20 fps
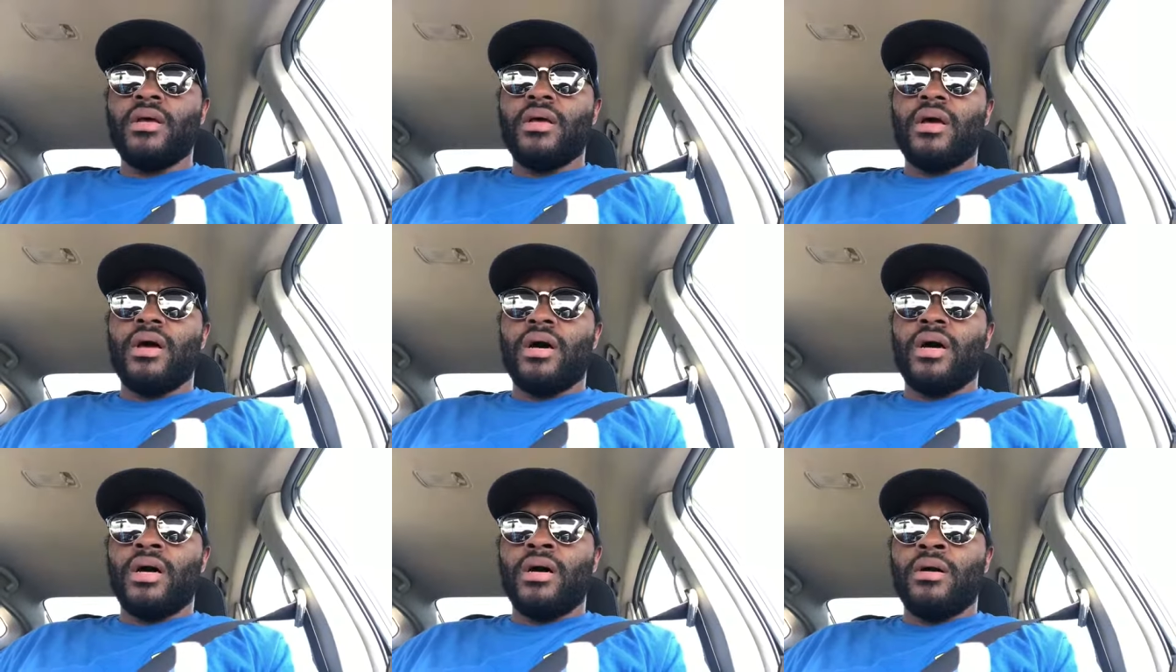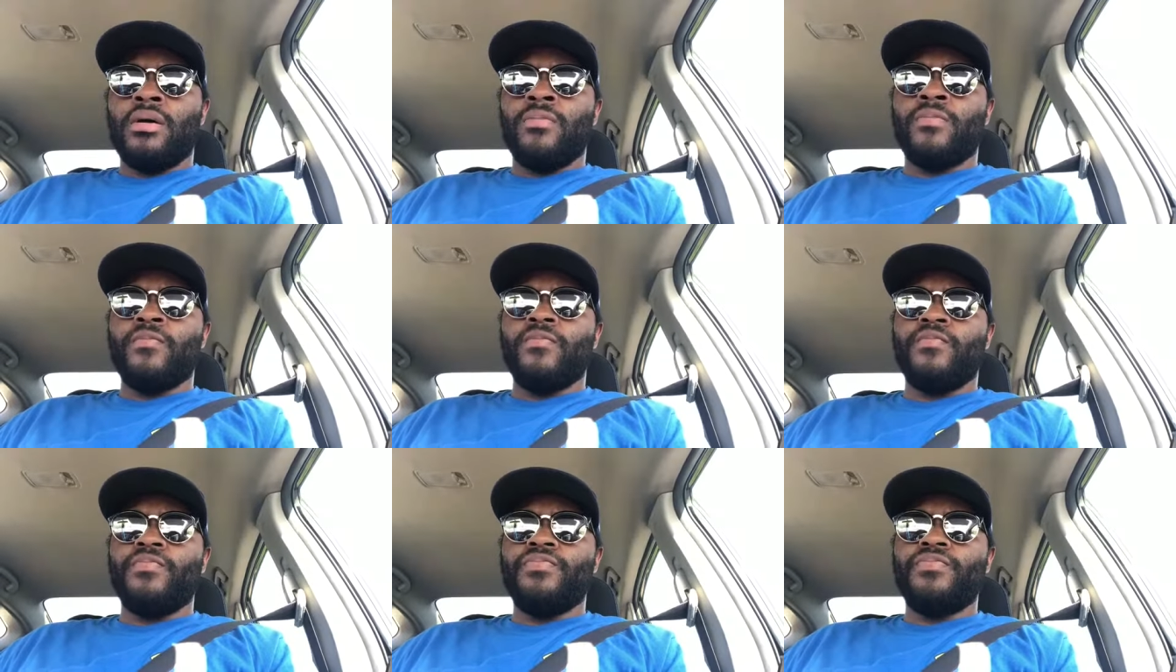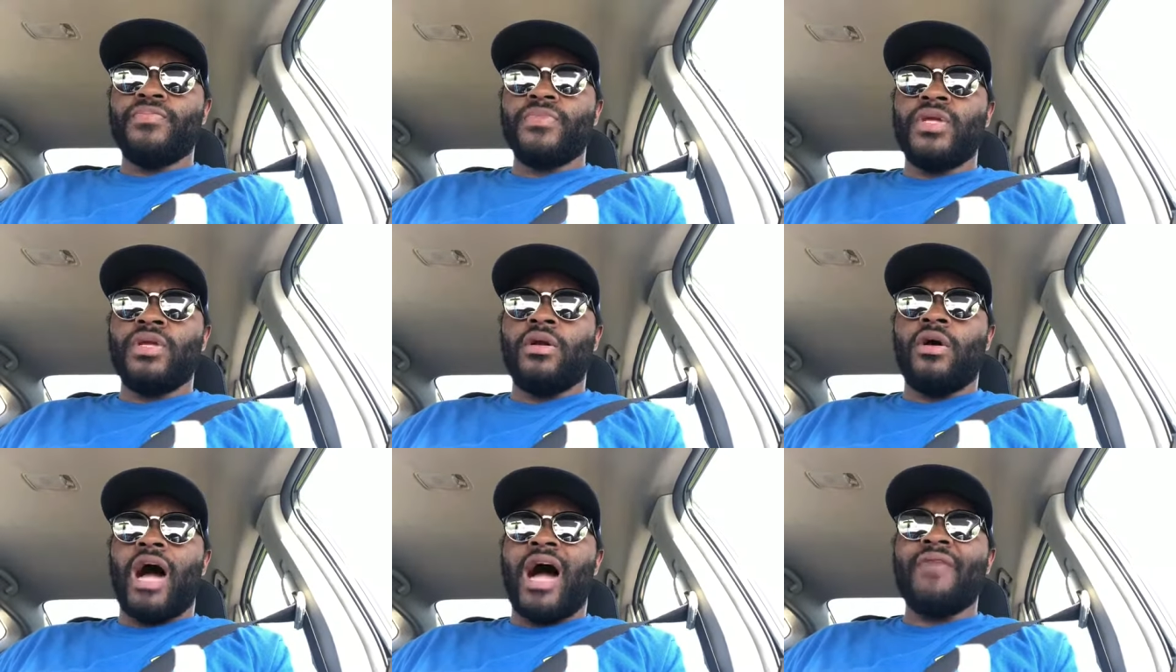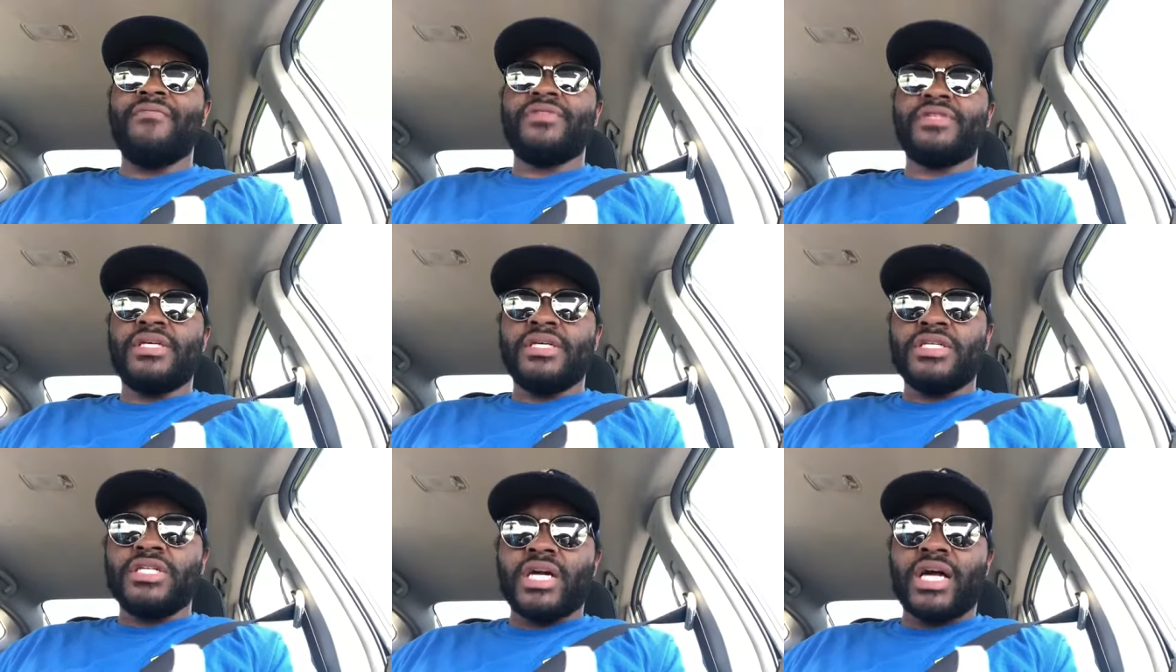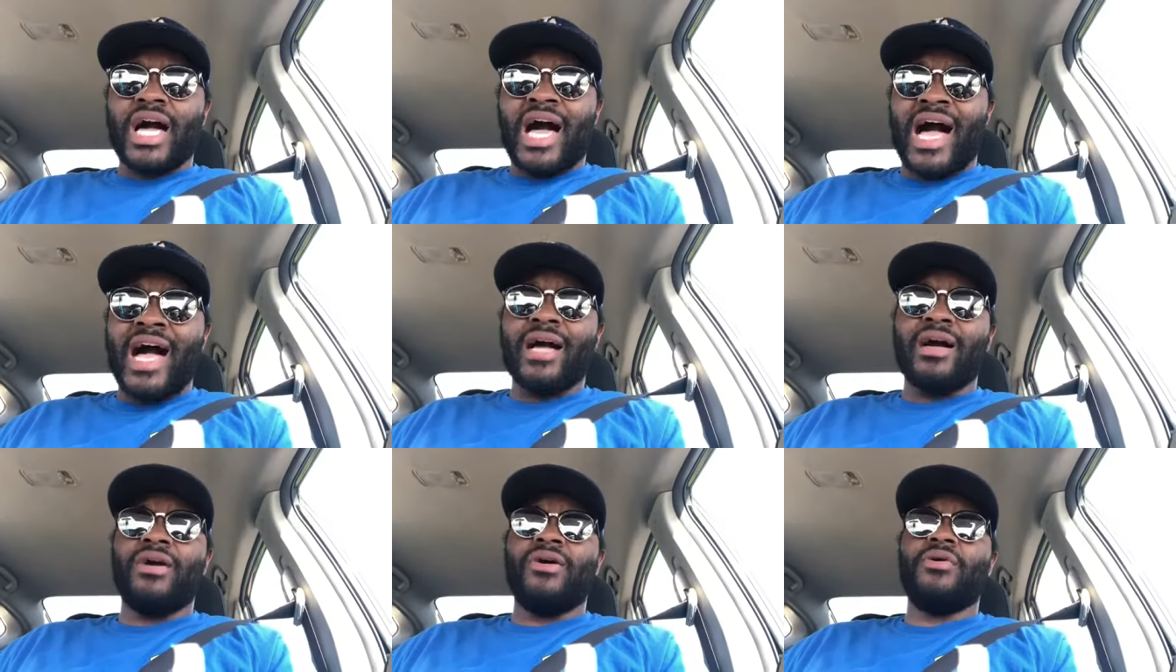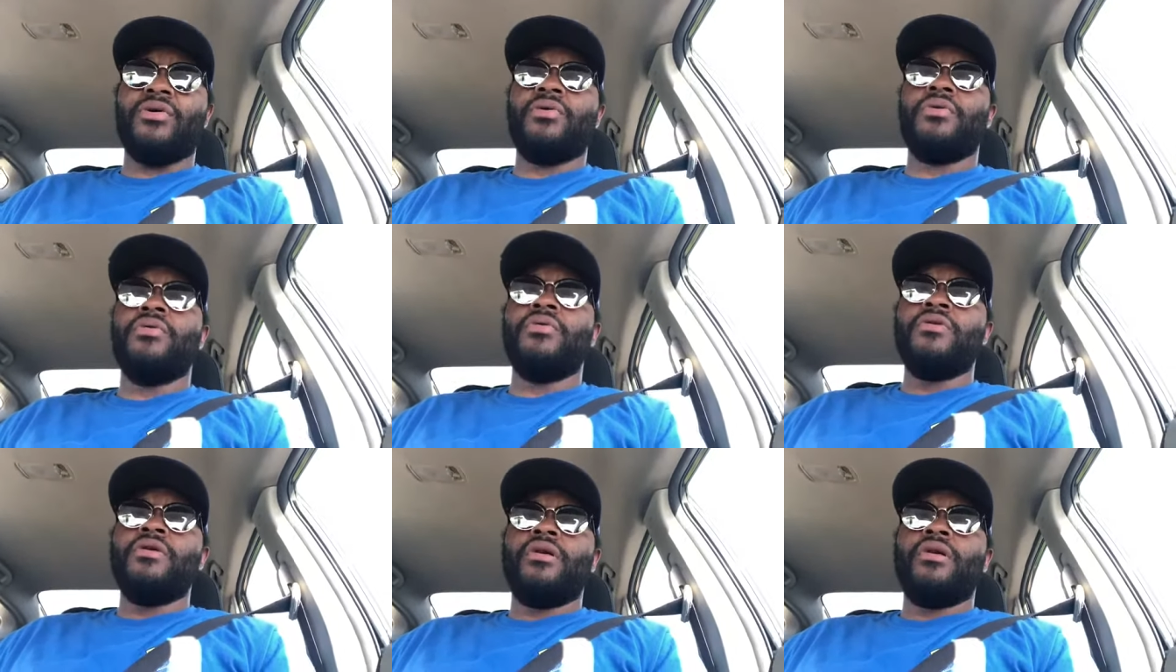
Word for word: Um, you know, obviously in Chicago,